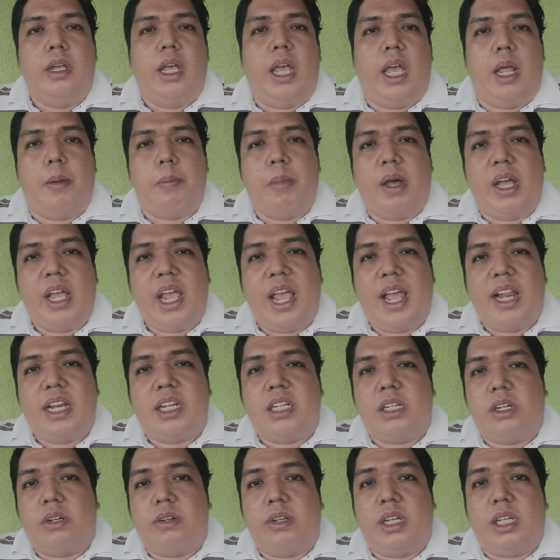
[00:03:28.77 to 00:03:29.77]
And my
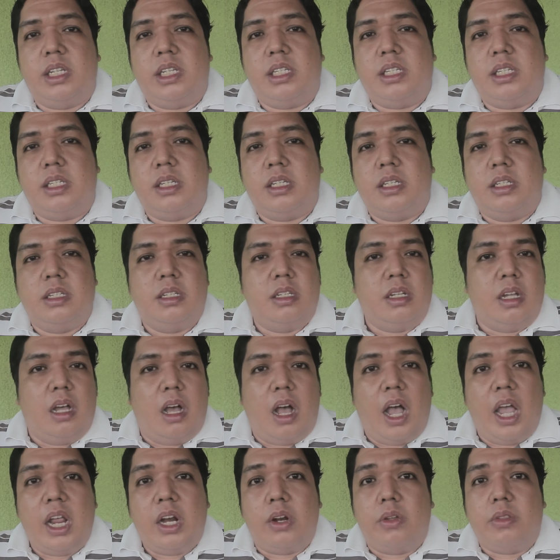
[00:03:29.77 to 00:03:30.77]
answer is,
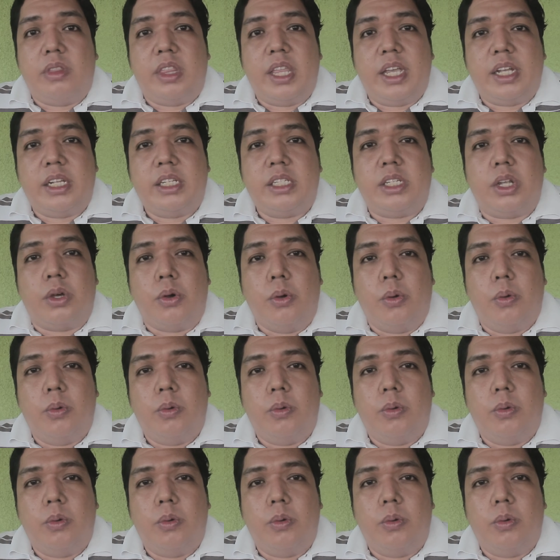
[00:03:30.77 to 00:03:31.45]
I don't think so.